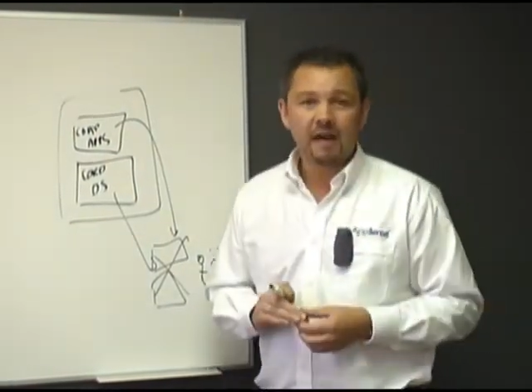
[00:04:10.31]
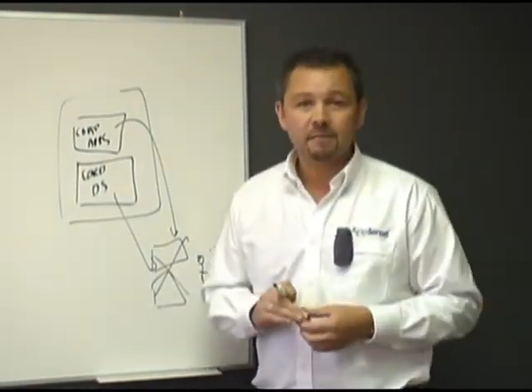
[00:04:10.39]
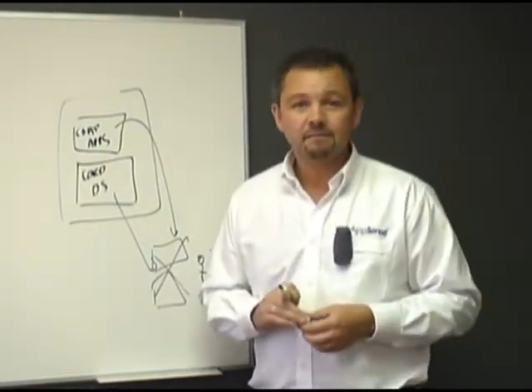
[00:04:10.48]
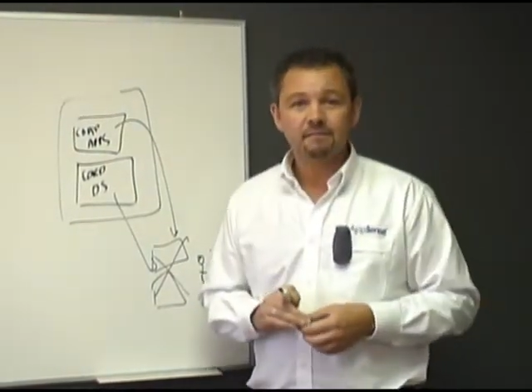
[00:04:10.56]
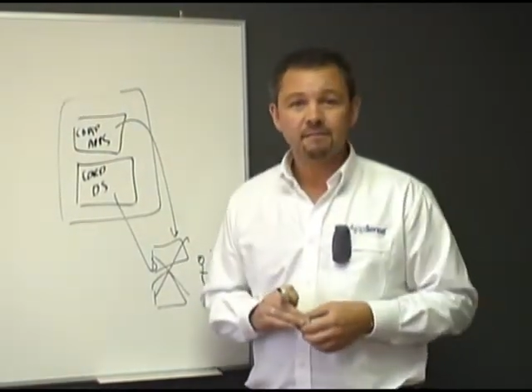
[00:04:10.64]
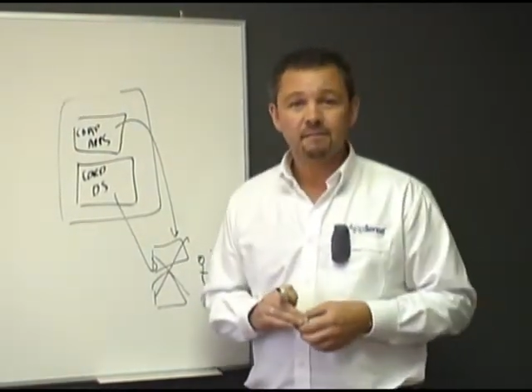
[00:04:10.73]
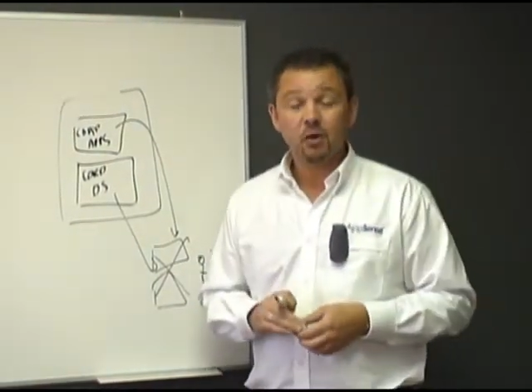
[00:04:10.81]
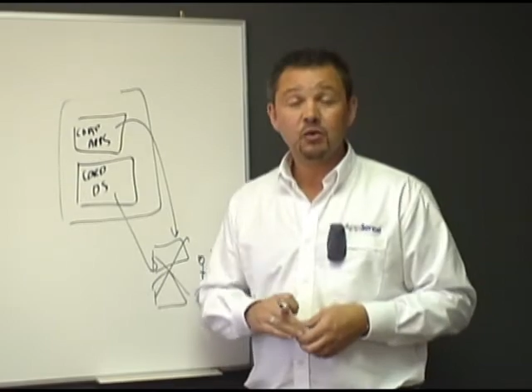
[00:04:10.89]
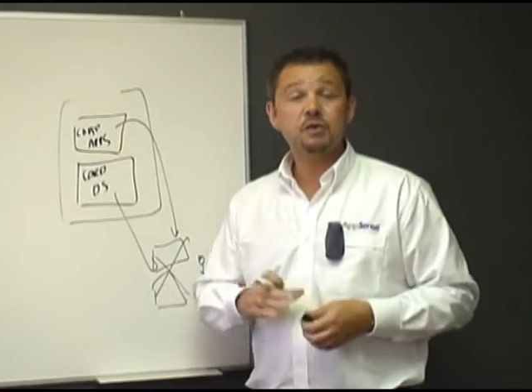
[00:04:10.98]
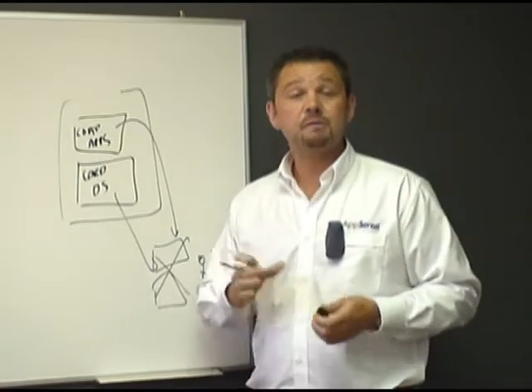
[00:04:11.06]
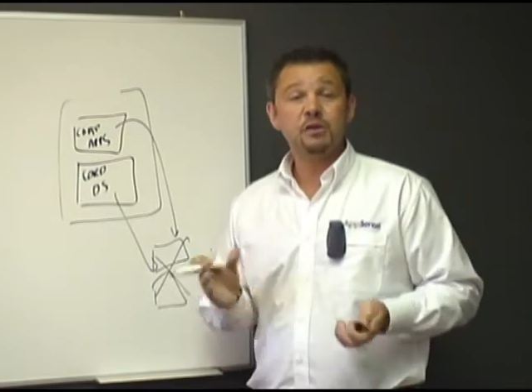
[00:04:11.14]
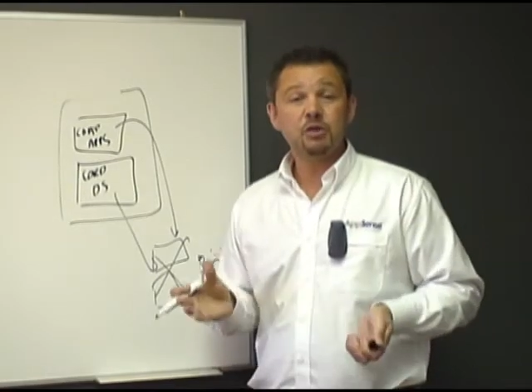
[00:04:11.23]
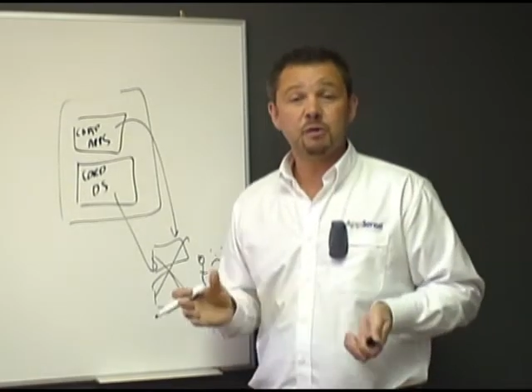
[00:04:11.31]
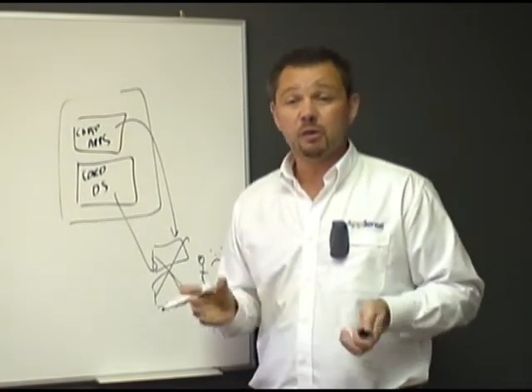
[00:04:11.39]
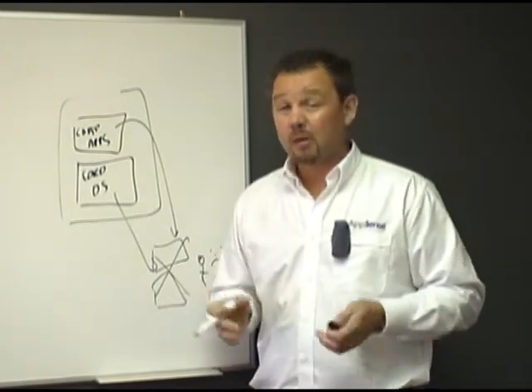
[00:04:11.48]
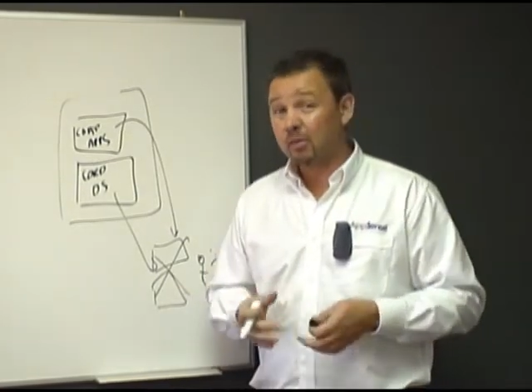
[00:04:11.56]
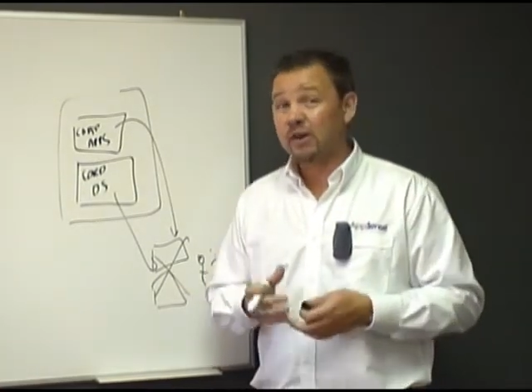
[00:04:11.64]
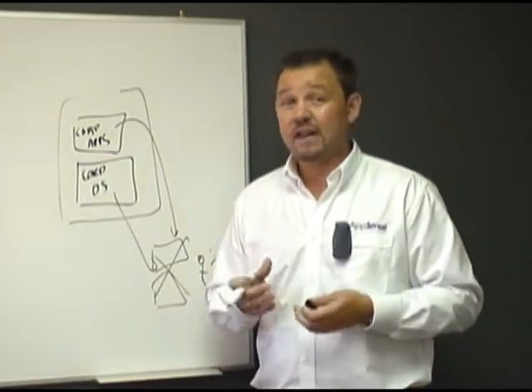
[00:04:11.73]
that. Not just miserable,
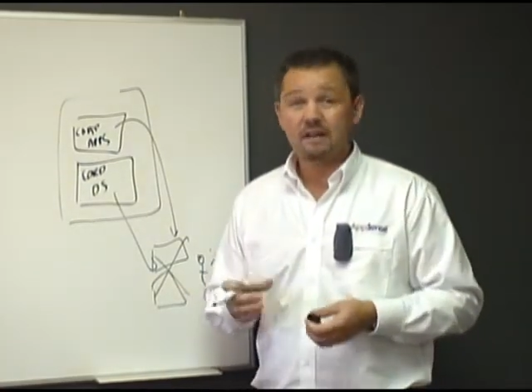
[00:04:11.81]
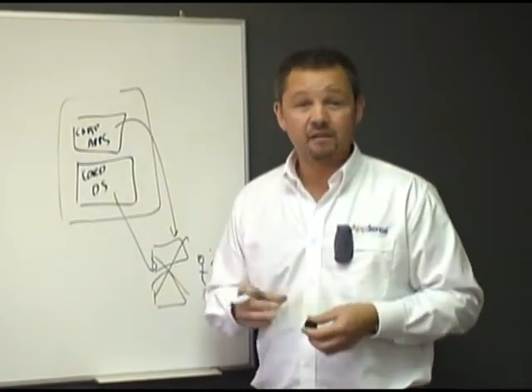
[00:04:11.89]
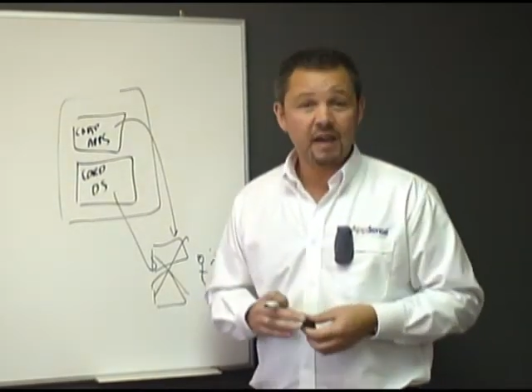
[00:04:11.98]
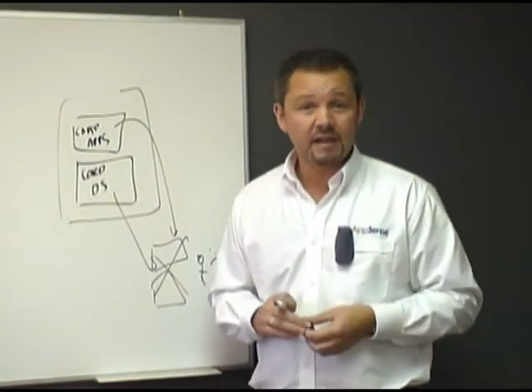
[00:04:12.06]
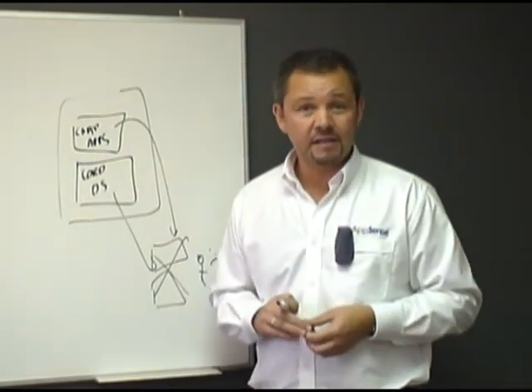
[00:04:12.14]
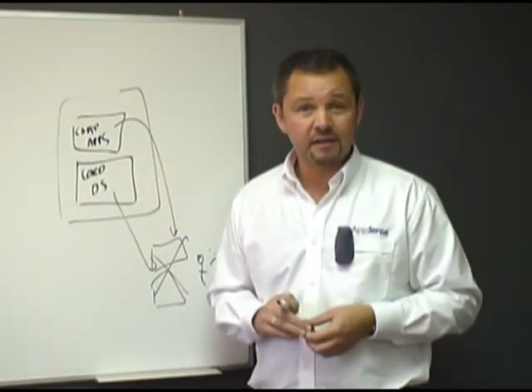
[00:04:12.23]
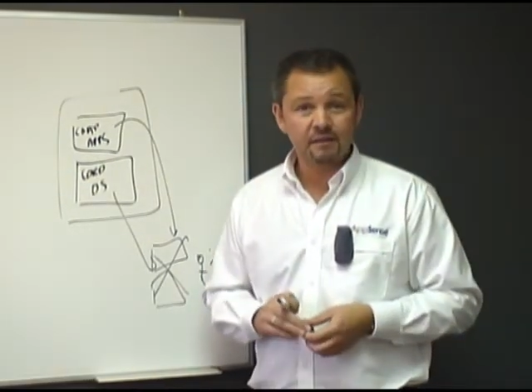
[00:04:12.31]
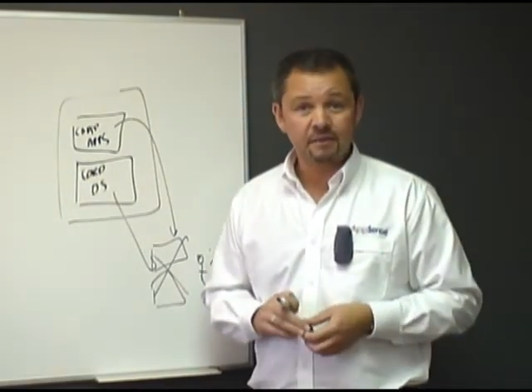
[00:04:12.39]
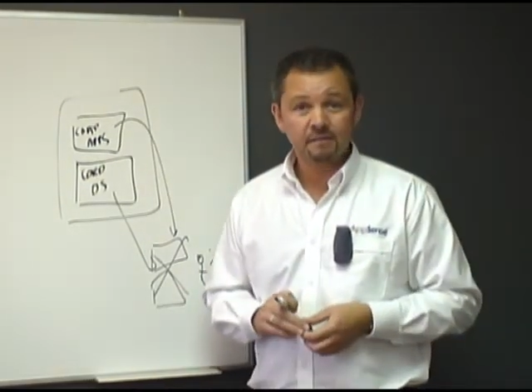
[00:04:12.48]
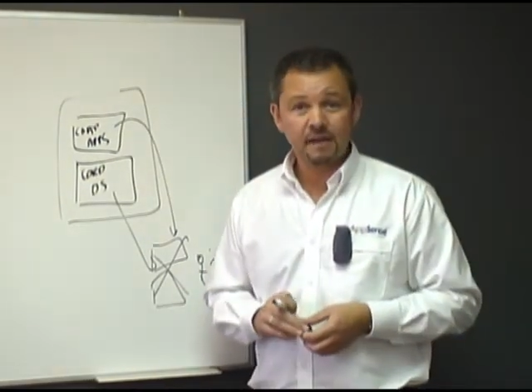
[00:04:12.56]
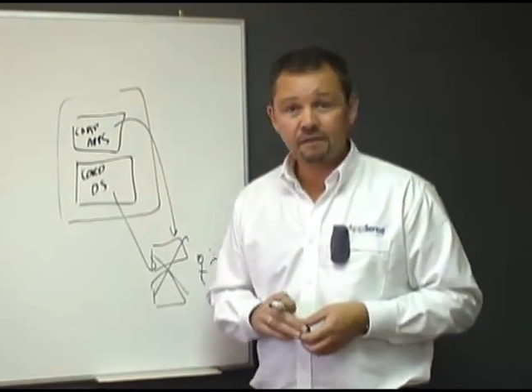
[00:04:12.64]
but pretty ineffective.